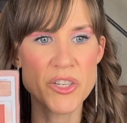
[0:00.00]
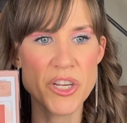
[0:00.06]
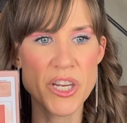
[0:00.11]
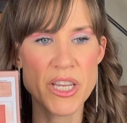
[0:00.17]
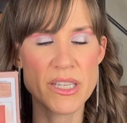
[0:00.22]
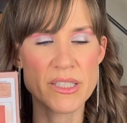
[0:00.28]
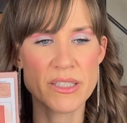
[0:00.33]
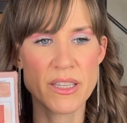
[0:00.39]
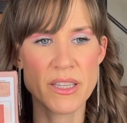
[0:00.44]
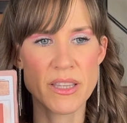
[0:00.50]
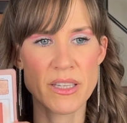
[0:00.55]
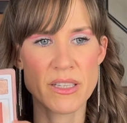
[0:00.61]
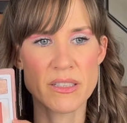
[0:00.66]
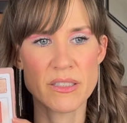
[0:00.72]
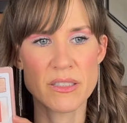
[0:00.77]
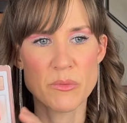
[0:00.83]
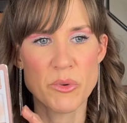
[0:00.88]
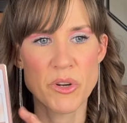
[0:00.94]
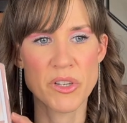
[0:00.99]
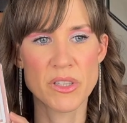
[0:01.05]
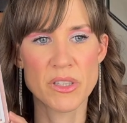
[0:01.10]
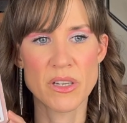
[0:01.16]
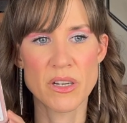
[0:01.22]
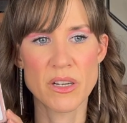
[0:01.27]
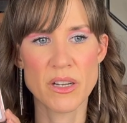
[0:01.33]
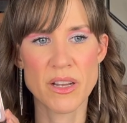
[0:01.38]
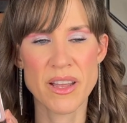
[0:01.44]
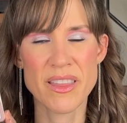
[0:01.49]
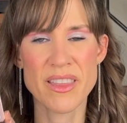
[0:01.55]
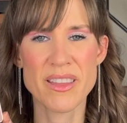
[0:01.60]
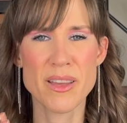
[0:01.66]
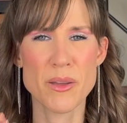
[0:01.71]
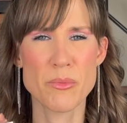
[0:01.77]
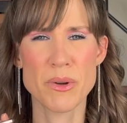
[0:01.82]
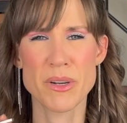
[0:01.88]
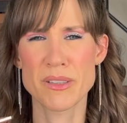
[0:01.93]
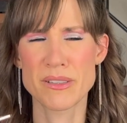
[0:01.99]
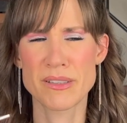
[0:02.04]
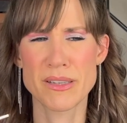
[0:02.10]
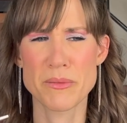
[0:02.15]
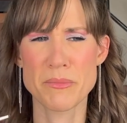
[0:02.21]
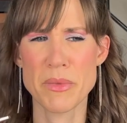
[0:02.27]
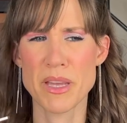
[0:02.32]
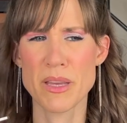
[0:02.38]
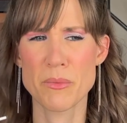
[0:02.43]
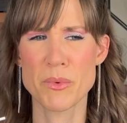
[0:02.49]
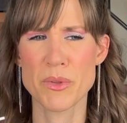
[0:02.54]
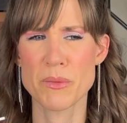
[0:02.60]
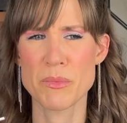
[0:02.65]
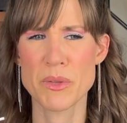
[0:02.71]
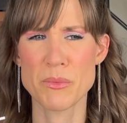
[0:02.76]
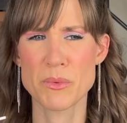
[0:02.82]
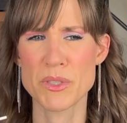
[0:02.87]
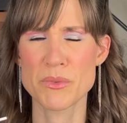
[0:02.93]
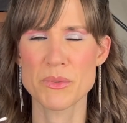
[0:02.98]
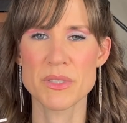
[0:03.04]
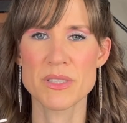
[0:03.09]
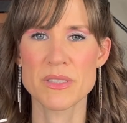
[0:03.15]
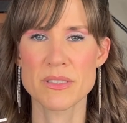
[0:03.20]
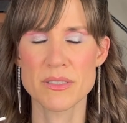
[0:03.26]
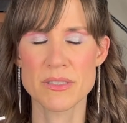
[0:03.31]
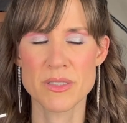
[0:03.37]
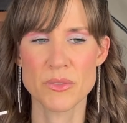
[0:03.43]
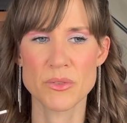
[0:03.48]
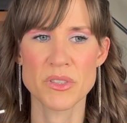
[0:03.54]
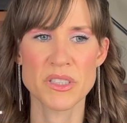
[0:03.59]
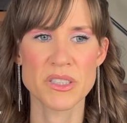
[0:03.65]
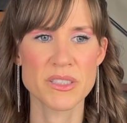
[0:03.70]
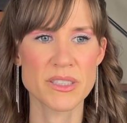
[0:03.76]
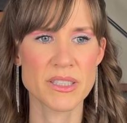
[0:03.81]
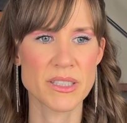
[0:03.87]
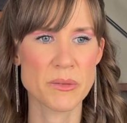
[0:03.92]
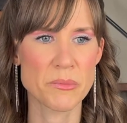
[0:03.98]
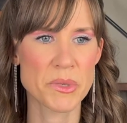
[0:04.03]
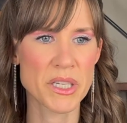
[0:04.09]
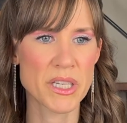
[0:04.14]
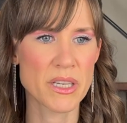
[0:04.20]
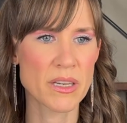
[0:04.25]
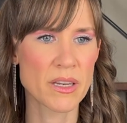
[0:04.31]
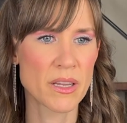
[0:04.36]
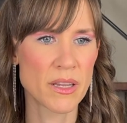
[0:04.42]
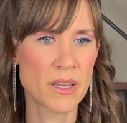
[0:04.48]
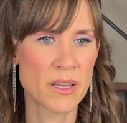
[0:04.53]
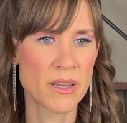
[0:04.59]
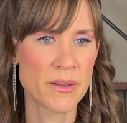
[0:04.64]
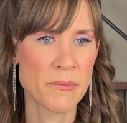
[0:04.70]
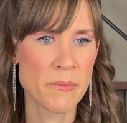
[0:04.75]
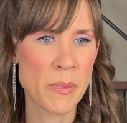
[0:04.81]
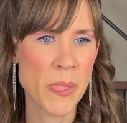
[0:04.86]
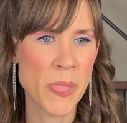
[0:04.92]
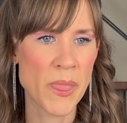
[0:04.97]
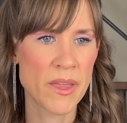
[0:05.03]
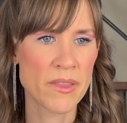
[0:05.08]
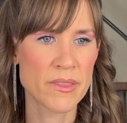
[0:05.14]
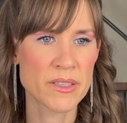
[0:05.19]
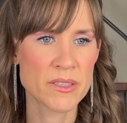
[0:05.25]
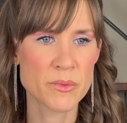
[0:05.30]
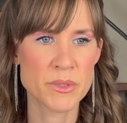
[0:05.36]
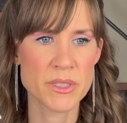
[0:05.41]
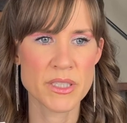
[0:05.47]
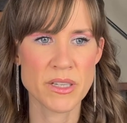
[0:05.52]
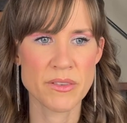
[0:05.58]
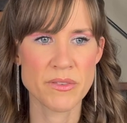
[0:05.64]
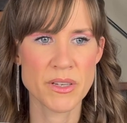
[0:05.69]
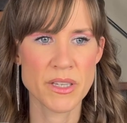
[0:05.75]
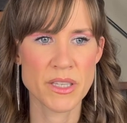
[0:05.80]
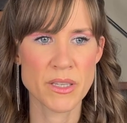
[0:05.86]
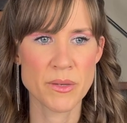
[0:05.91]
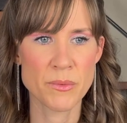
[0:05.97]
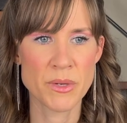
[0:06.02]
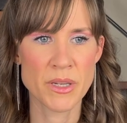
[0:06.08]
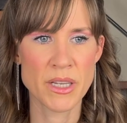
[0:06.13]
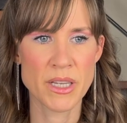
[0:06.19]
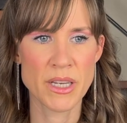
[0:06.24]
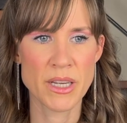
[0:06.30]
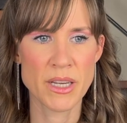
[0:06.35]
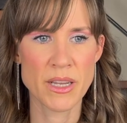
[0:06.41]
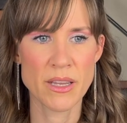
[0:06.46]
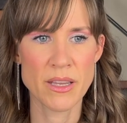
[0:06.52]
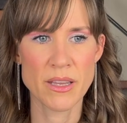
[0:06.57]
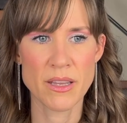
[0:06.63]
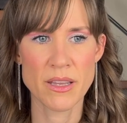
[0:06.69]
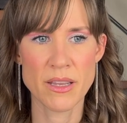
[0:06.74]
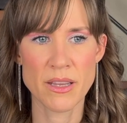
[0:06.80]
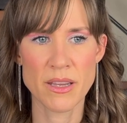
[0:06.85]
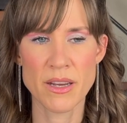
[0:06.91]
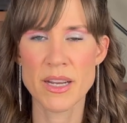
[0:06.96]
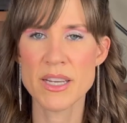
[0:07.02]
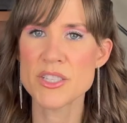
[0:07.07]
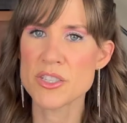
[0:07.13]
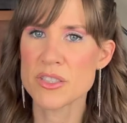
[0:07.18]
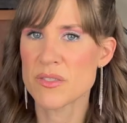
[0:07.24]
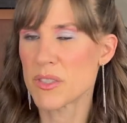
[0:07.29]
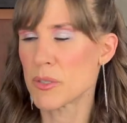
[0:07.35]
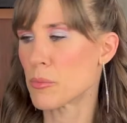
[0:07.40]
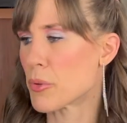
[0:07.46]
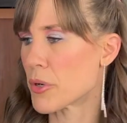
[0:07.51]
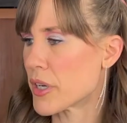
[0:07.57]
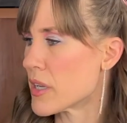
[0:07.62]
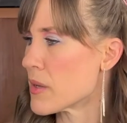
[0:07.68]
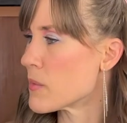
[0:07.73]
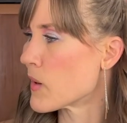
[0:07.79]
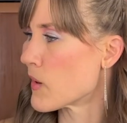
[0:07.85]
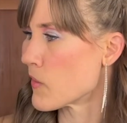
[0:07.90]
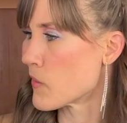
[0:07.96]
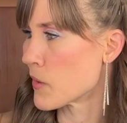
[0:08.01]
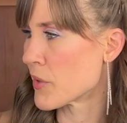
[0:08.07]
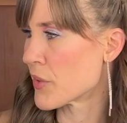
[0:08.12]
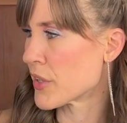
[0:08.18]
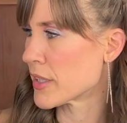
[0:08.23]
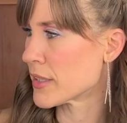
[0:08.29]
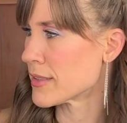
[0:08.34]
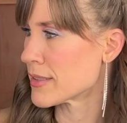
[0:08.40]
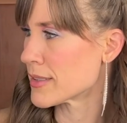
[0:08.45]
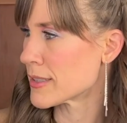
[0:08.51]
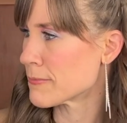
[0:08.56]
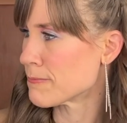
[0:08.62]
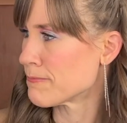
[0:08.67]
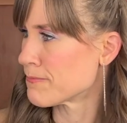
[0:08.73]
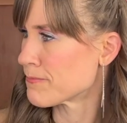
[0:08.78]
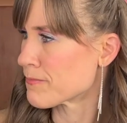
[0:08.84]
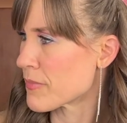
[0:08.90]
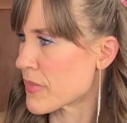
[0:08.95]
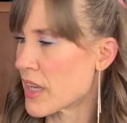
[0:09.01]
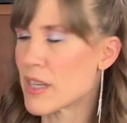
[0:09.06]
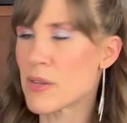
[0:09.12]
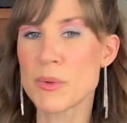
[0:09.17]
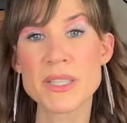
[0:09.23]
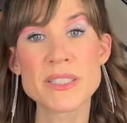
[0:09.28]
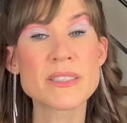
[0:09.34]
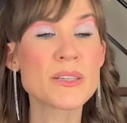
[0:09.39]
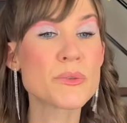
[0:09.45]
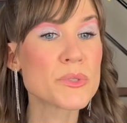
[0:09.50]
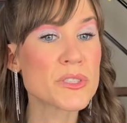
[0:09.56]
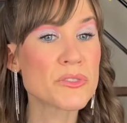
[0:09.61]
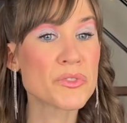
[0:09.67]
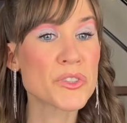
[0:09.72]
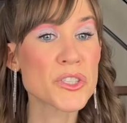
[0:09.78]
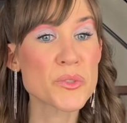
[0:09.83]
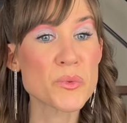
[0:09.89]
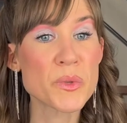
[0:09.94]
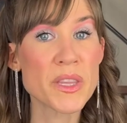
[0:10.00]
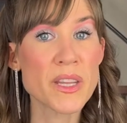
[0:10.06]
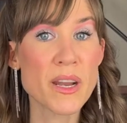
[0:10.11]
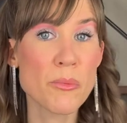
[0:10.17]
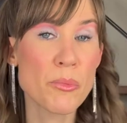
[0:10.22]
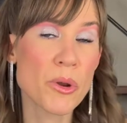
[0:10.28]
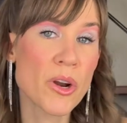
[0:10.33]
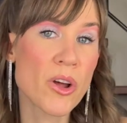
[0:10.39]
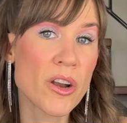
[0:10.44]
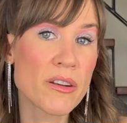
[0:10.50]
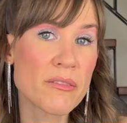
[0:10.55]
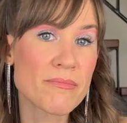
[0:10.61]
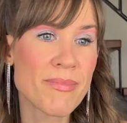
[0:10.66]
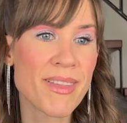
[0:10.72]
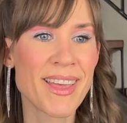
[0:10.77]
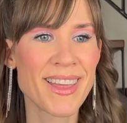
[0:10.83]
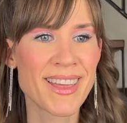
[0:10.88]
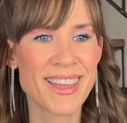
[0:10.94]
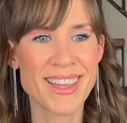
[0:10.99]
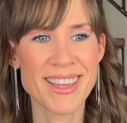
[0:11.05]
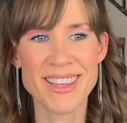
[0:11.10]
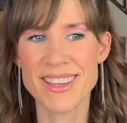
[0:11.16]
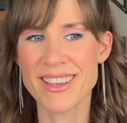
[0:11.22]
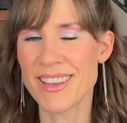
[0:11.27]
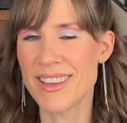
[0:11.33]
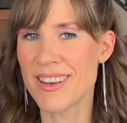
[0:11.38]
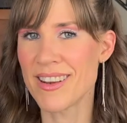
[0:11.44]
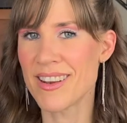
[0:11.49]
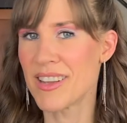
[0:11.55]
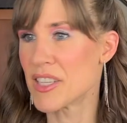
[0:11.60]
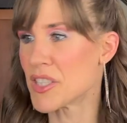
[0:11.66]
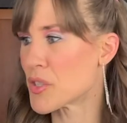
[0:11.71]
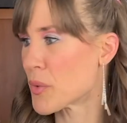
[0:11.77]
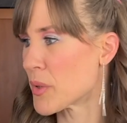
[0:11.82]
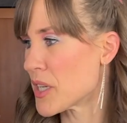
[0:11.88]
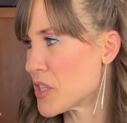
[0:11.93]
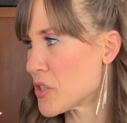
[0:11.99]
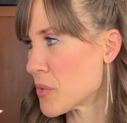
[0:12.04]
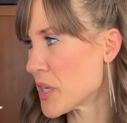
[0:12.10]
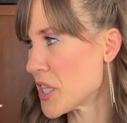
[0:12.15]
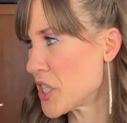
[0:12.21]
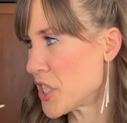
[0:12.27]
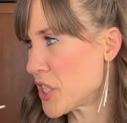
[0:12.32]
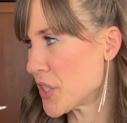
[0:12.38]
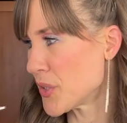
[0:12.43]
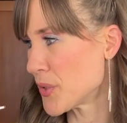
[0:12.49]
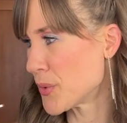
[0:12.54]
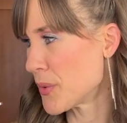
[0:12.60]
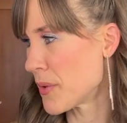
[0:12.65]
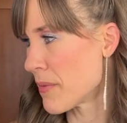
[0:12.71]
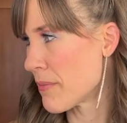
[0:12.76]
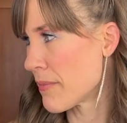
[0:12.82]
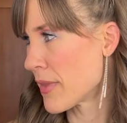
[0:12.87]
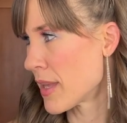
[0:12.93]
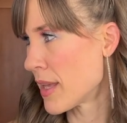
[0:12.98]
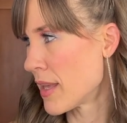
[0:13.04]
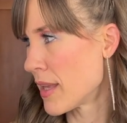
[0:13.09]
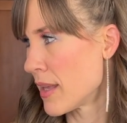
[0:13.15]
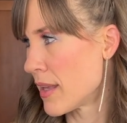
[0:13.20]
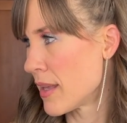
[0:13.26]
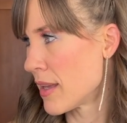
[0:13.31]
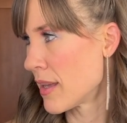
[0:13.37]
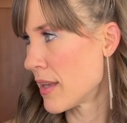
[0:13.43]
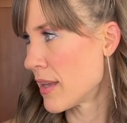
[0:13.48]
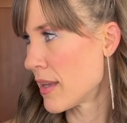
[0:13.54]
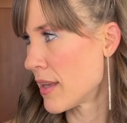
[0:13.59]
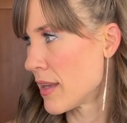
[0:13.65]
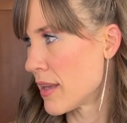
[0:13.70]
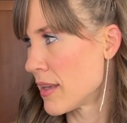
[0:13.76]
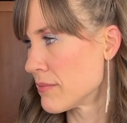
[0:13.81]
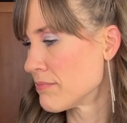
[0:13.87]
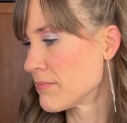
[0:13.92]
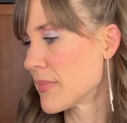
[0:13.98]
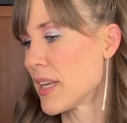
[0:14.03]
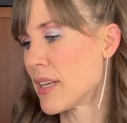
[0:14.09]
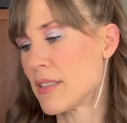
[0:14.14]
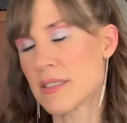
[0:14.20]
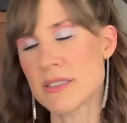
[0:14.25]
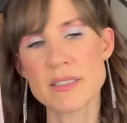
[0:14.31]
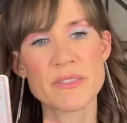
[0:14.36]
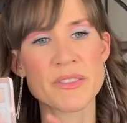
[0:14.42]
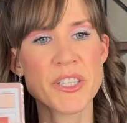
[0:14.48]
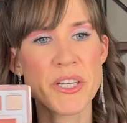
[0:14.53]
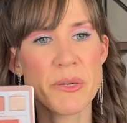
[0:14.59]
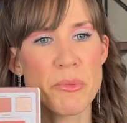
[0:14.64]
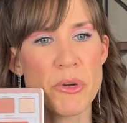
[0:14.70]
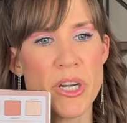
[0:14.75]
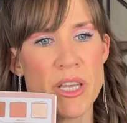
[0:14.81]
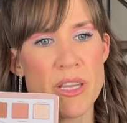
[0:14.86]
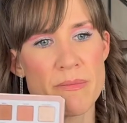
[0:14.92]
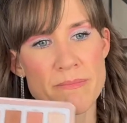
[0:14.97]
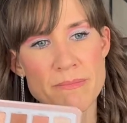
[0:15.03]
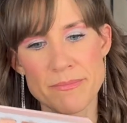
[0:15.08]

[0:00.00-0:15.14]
an easy thing to bring along. I think I brought a lot of makeup with me, which was totally silly, but this was definitely one. And I just feel pretty when I wear this. Anyways, it was the first one that I put on in 2022. And it's very pretty.